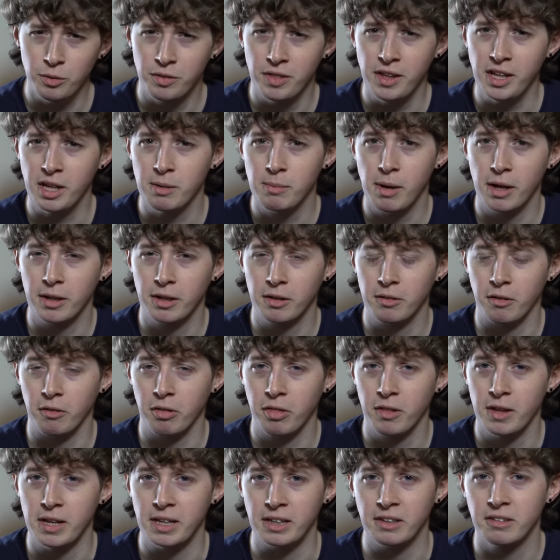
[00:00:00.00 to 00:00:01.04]
do think about other
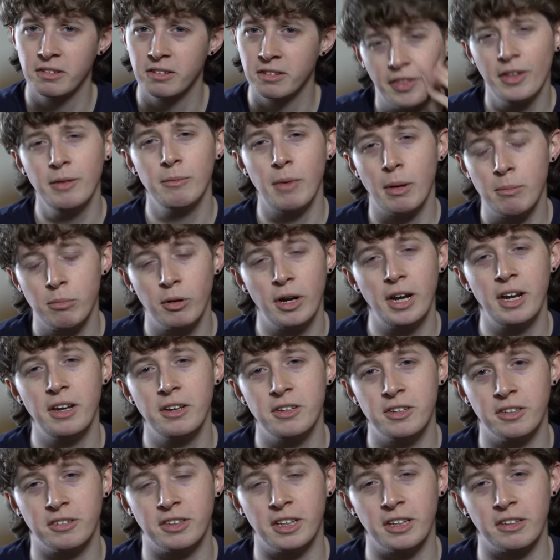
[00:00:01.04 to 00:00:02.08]
things. I think my
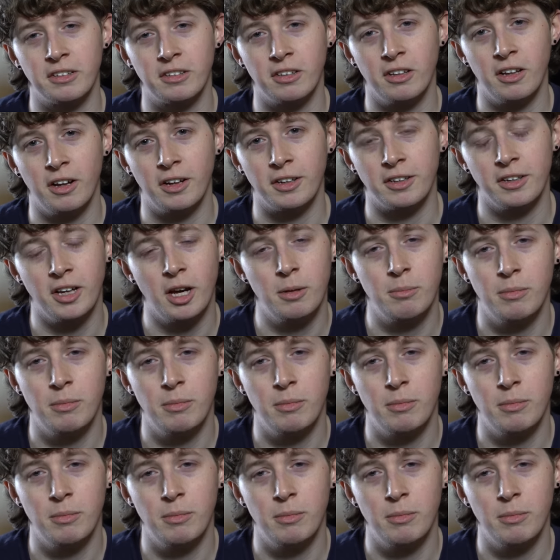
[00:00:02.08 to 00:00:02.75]
brain just gets clogged